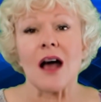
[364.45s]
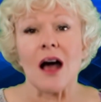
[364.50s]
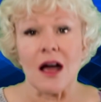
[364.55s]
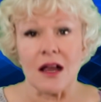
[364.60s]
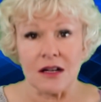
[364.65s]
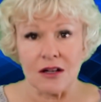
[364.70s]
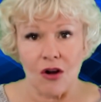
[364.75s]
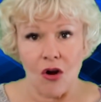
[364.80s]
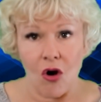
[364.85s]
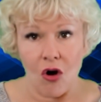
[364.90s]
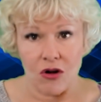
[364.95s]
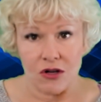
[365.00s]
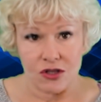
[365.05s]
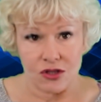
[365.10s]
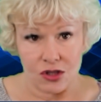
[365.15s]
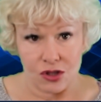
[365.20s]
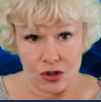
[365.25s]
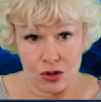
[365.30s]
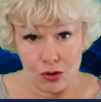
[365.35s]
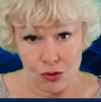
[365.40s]

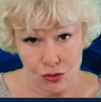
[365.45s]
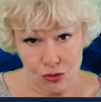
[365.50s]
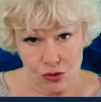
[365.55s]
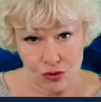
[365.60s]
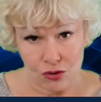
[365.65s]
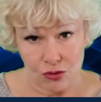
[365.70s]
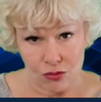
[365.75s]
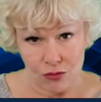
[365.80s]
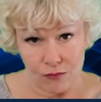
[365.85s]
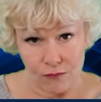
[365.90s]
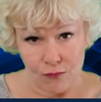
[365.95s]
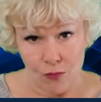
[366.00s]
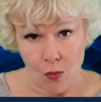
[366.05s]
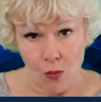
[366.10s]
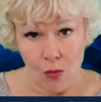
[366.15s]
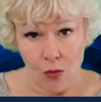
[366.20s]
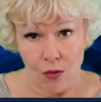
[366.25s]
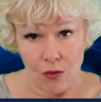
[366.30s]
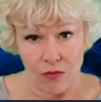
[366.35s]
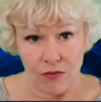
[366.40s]
unconstitutional
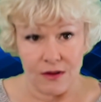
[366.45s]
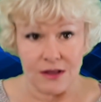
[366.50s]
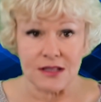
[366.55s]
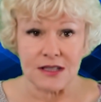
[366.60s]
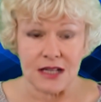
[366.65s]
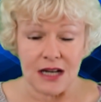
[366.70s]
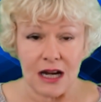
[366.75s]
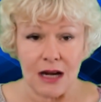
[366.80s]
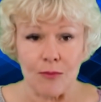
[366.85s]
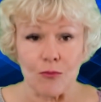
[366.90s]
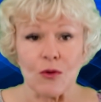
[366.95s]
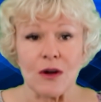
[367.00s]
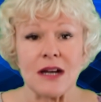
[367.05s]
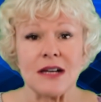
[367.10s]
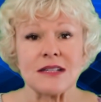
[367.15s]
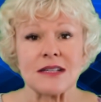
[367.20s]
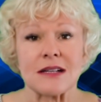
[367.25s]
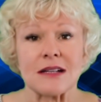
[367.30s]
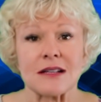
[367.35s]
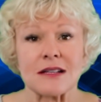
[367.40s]
for the same
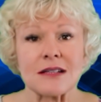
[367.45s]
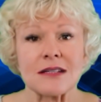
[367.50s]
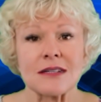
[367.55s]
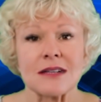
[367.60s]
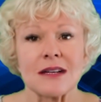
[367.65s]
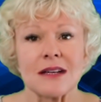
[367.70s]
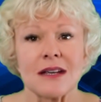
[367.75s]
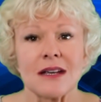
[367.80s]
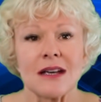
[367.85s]
reasons.